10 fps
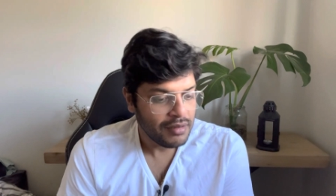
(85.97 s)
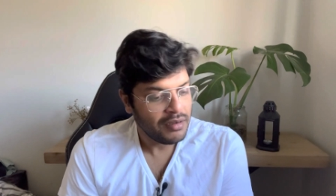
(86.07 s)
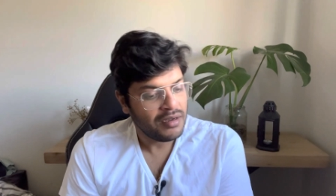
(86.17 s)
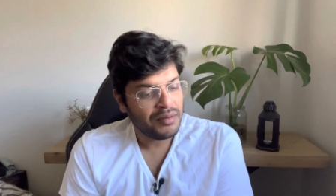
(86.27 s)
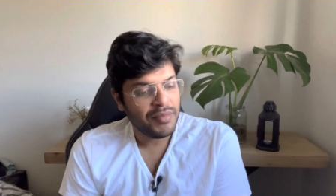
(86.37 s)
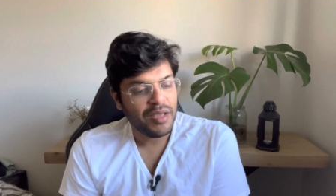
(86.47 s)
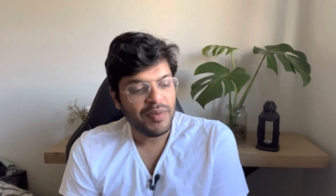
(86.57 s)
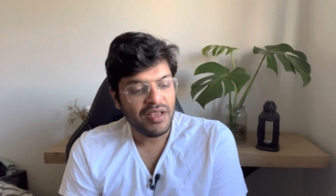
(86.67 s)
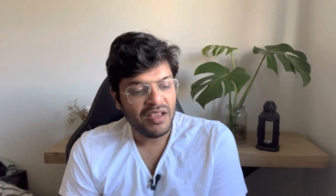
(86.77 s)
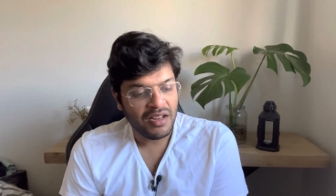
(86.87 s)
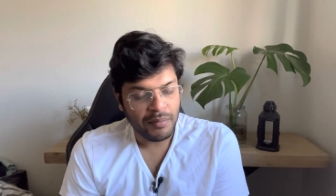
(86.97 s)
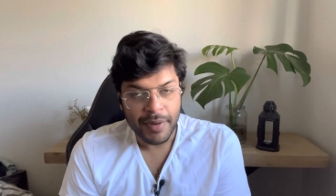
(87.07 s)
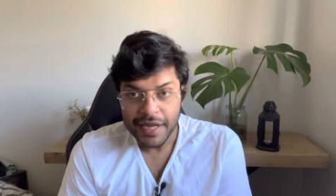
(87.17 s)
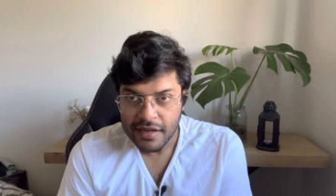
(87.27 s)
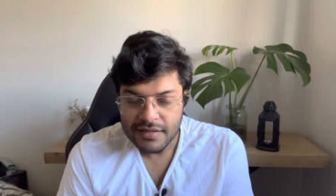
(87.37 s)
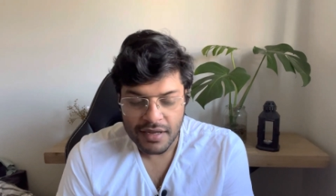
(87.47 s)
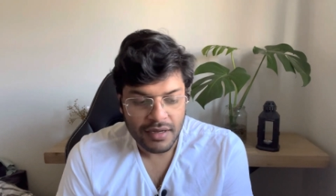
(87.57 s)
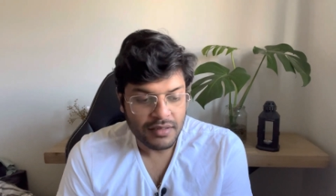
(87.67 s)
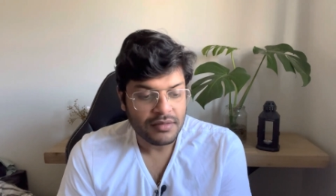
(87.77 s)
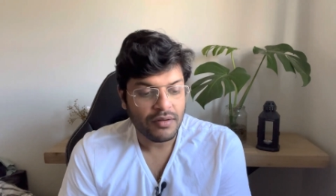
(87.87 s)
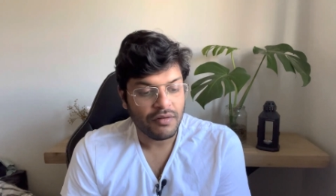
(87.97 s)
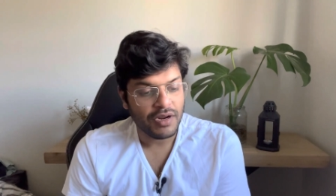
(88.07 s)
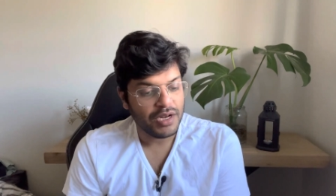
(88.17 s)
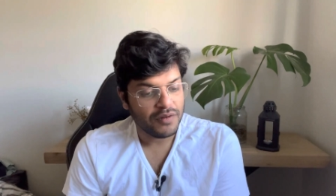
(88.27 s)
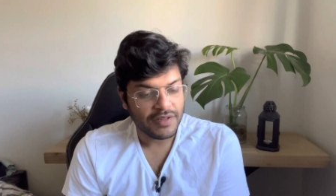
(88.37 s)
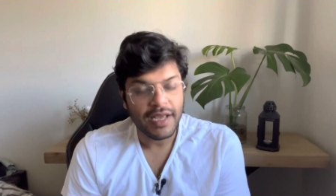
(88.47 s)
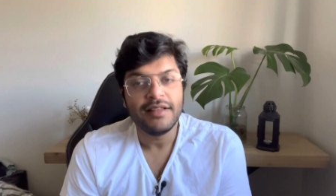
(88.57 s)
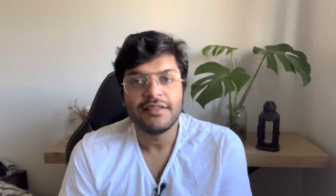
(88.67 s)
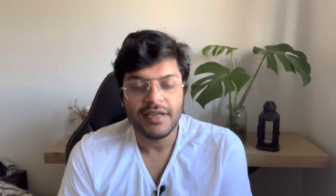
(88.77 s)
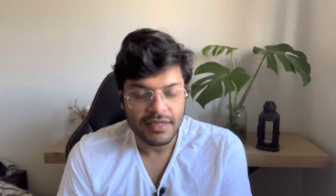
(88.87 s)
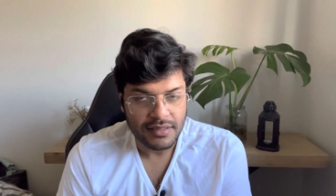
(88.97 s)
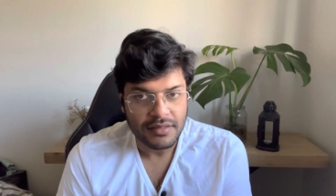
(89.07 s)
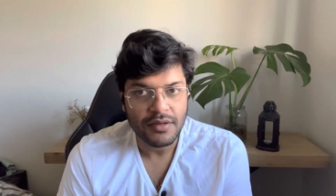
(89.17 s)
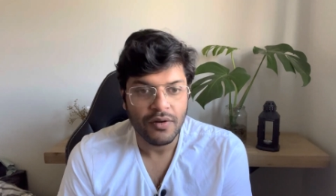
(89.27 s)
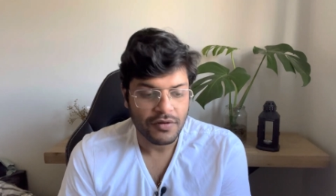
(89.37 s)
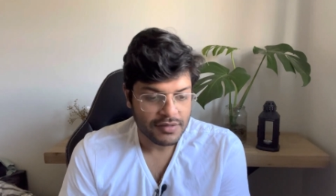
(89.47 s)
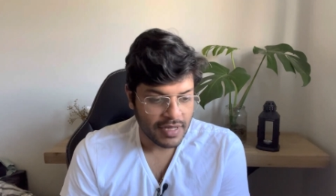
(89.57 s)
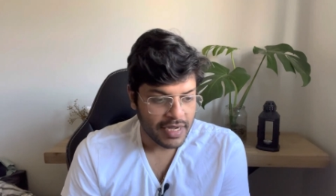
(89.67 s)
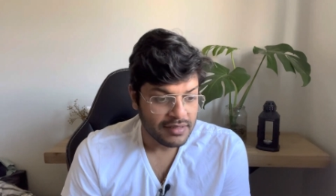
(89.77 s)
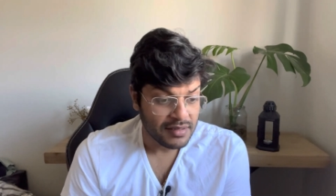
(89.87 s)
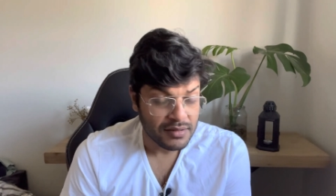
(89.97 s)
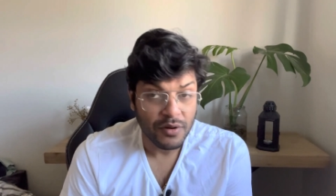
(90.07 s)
uh, maybe in medical science or any of the health sciences or sciences